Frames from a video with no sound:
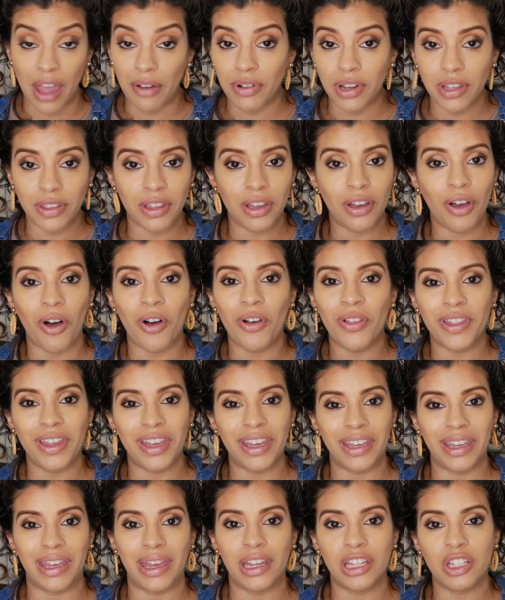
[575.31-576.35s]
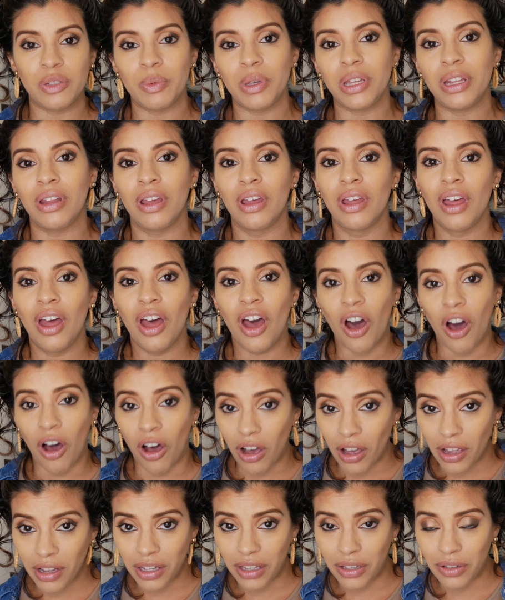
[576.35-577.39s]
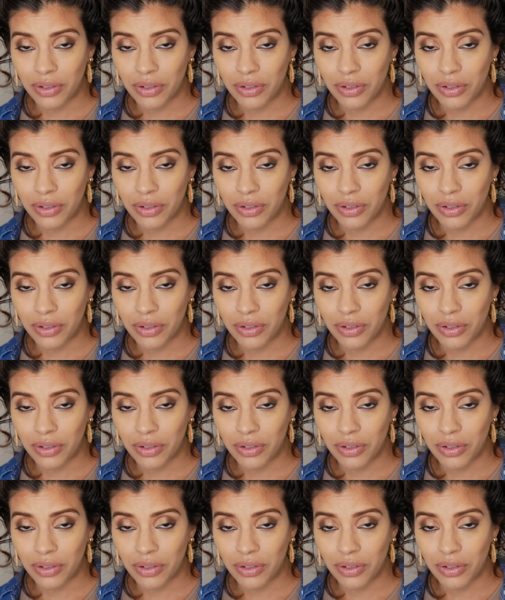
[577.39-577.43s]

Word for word: everything, all the engagement on